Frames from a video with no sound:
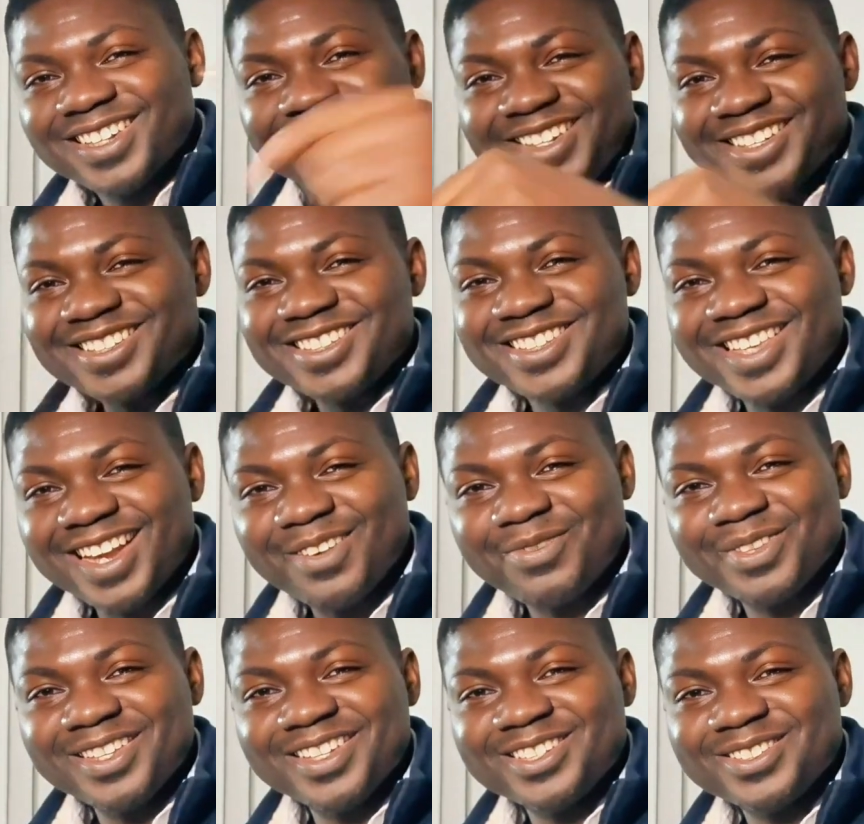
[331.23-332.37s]
Let's
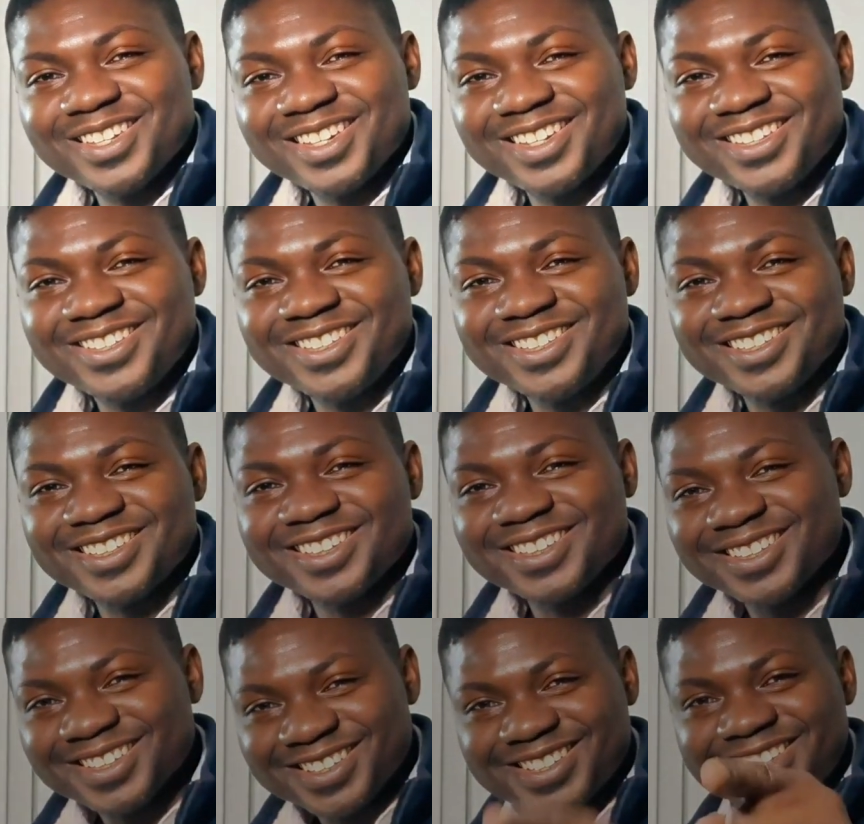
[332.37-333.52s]
dive into the literature.
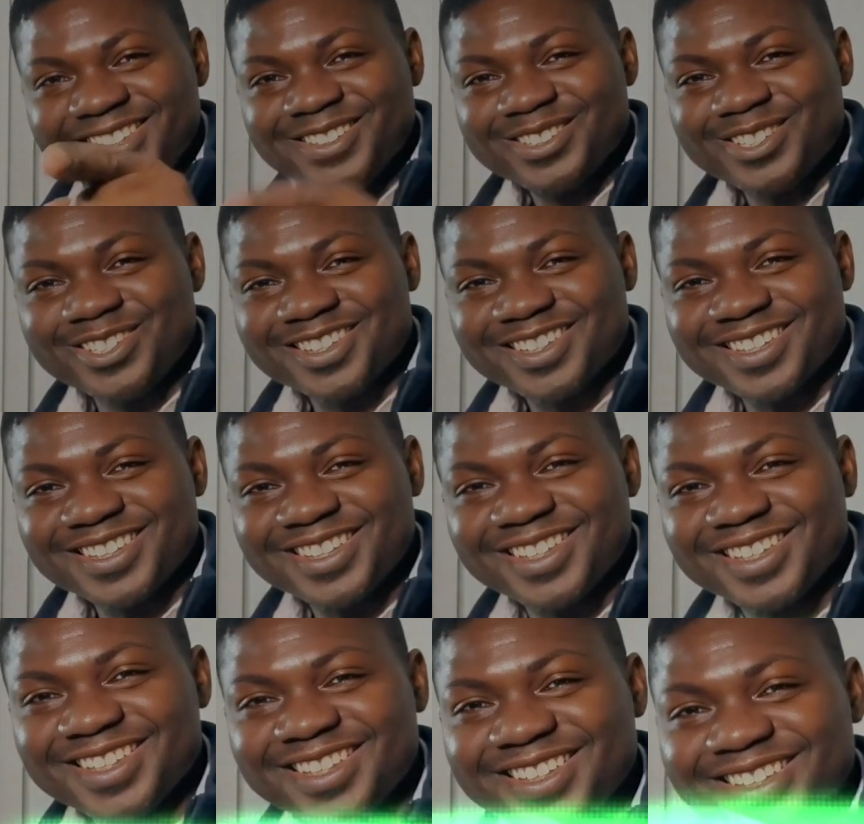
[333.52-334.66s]
See you shortly.